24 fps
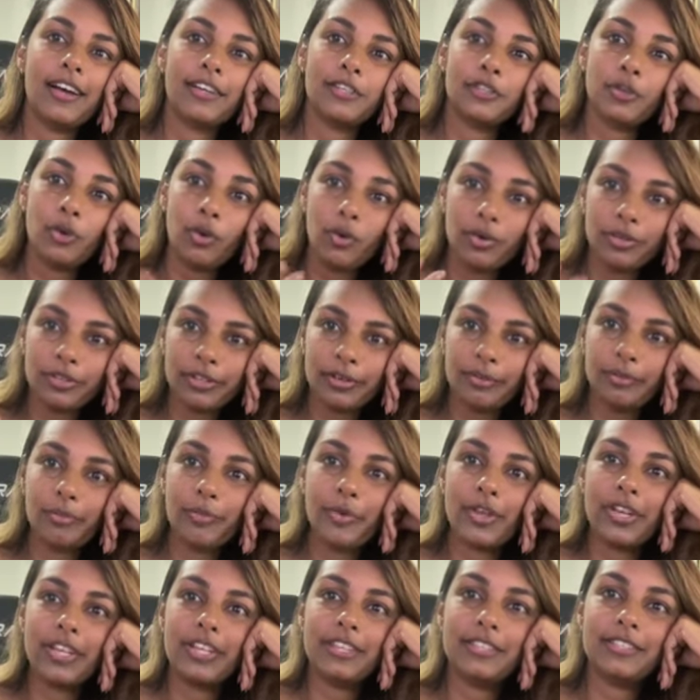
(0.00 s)
I told
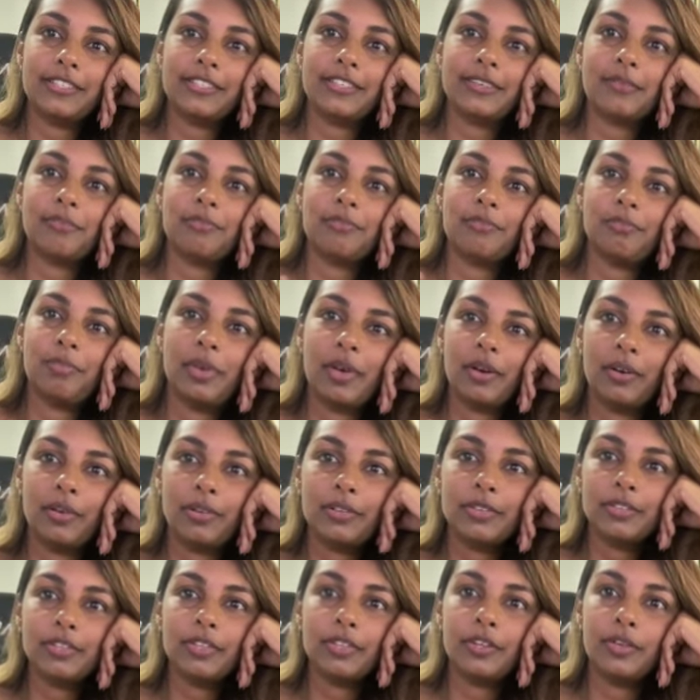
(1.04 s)
them we need to
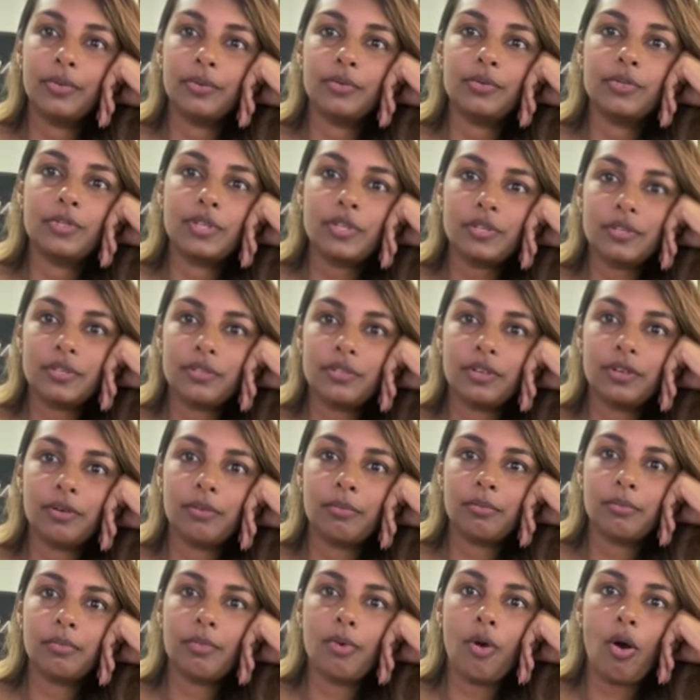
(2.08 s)
build the new
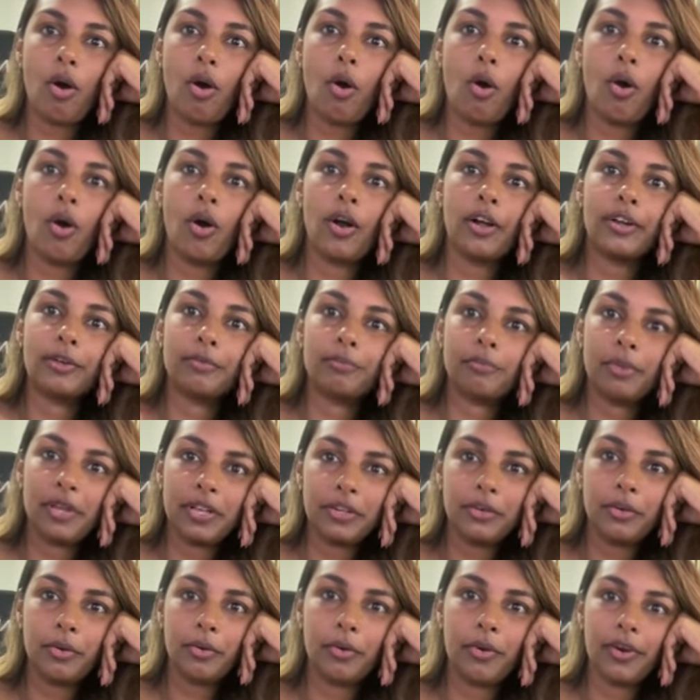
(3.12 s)
system on
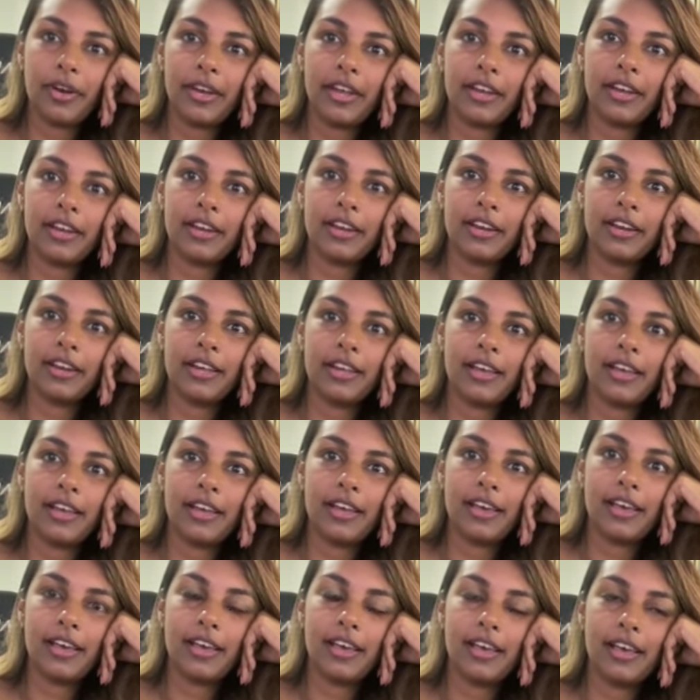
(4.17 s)
Bitcoin,
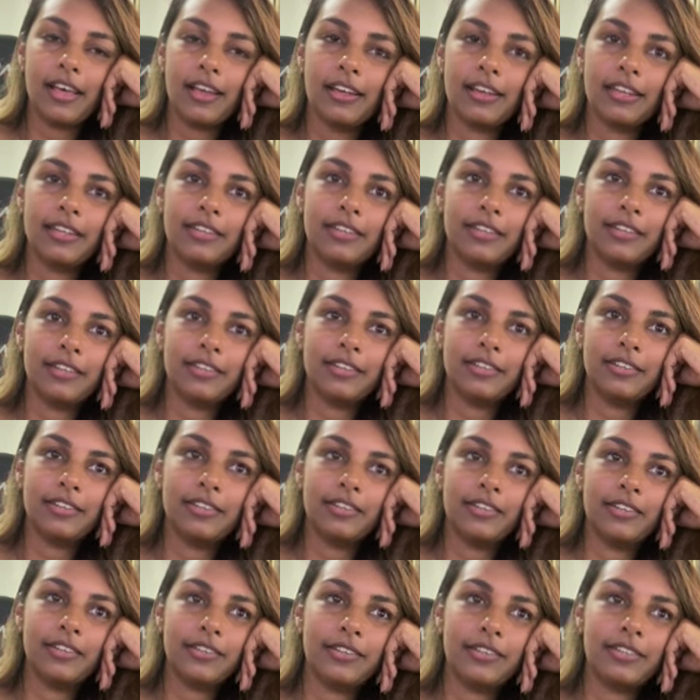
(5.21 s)
and
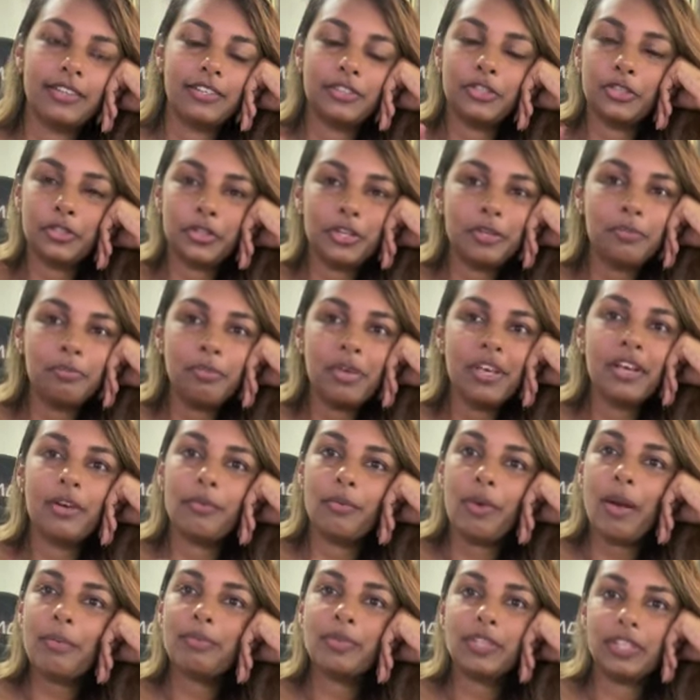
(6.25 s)
it shouldn't be
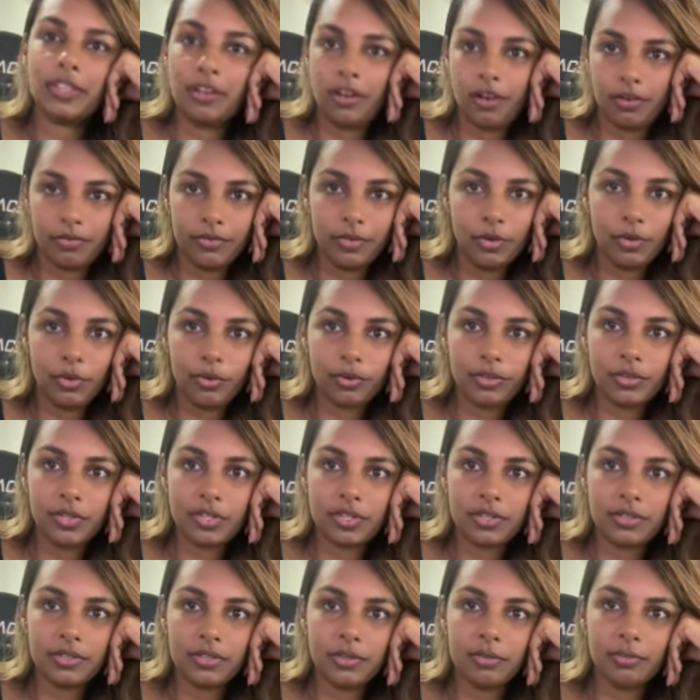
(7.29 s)
a replica of the old
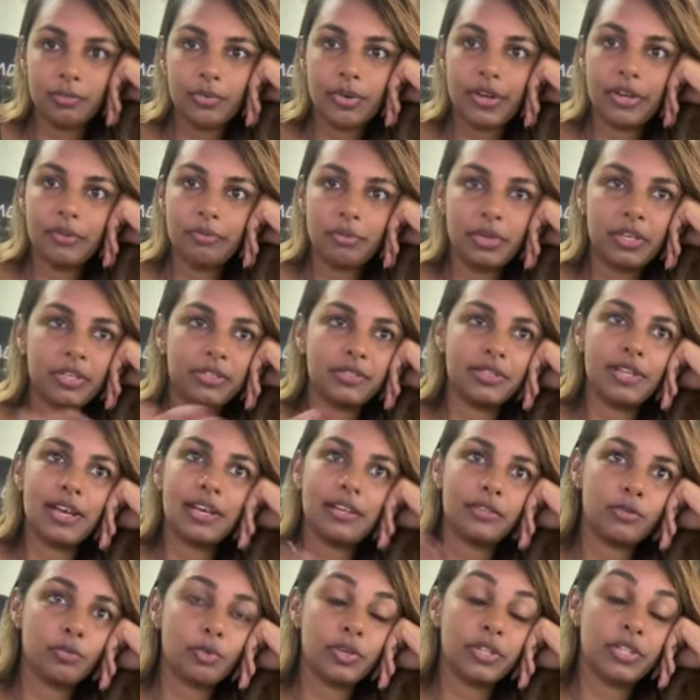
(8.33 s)
system, right? Because
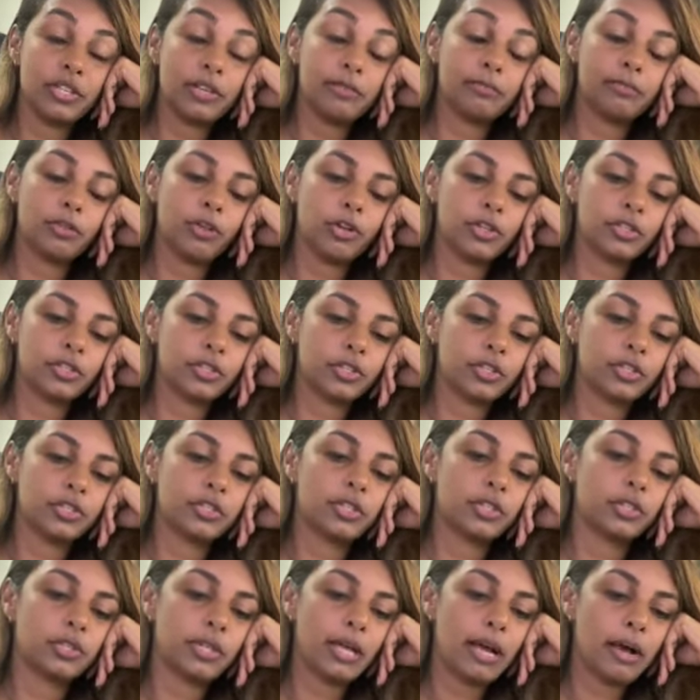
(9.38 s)
that is what they've launched
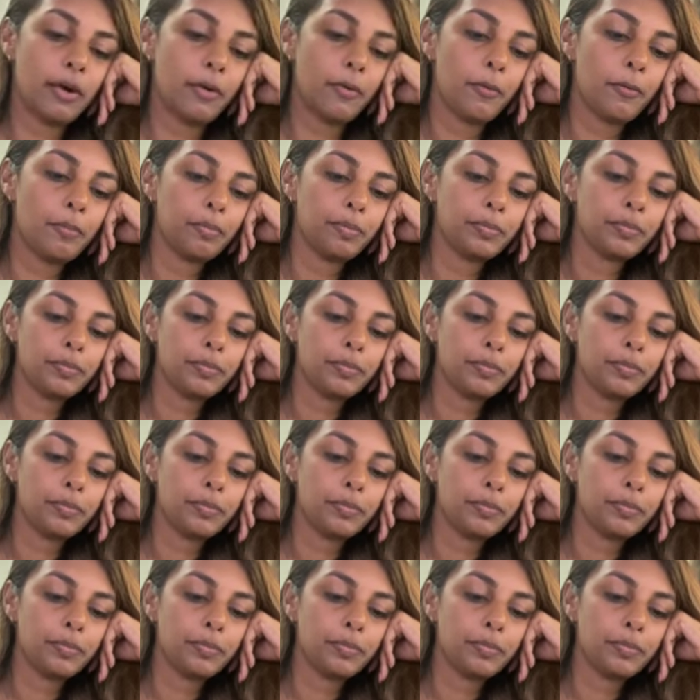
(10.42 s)
until now.